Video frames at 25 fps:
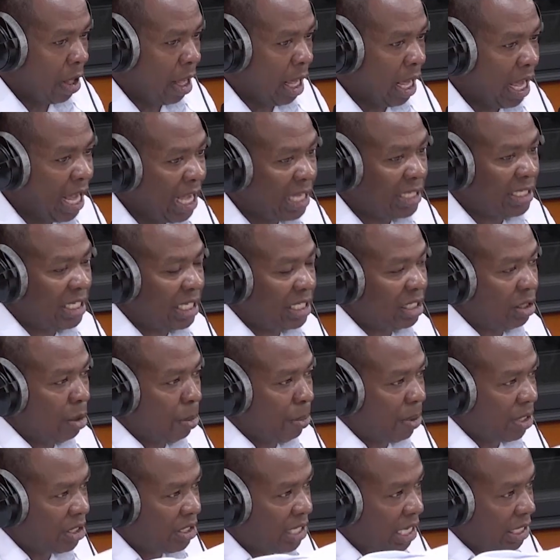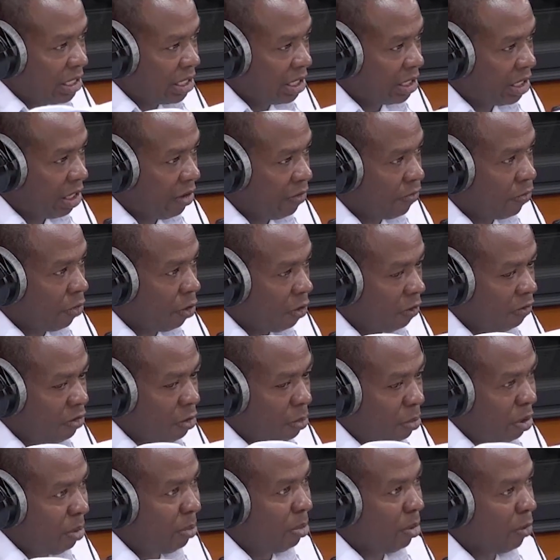is it representative of the
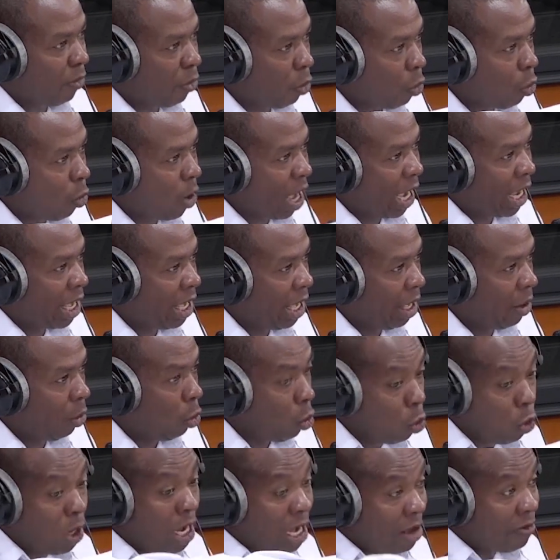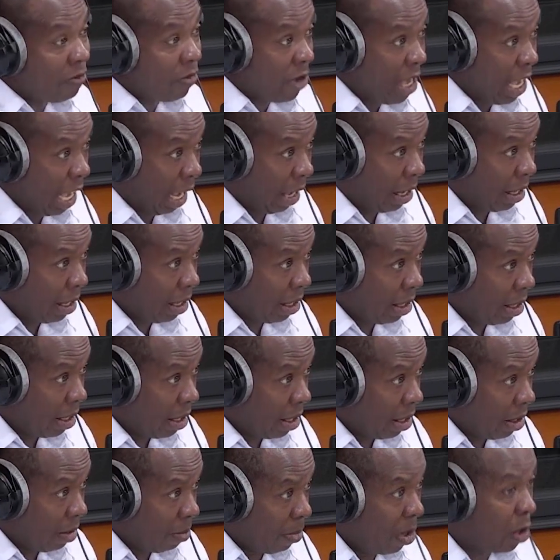people who work here, who live here?
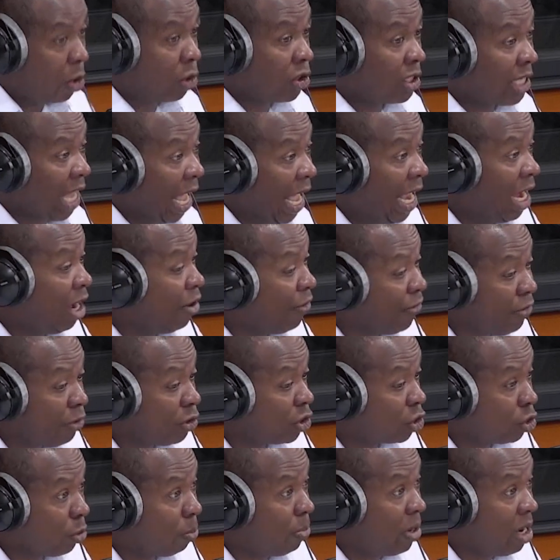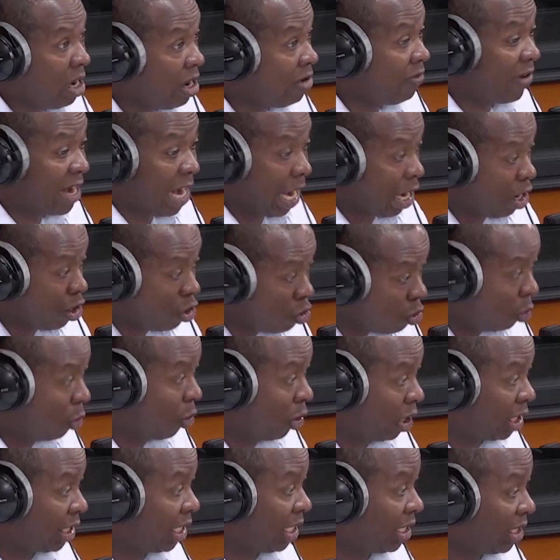Because I refuse to believe, and I know
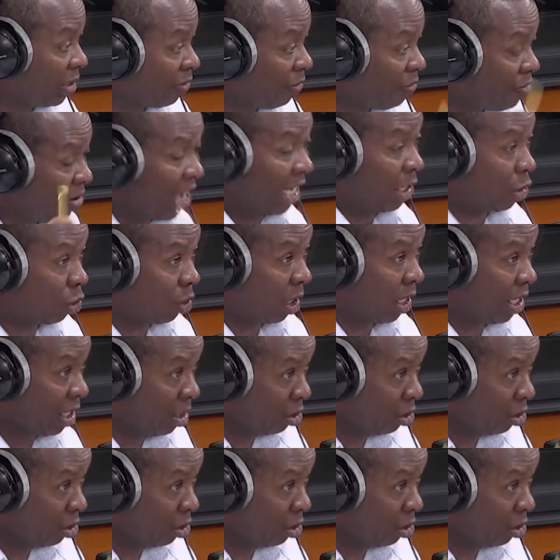it is factually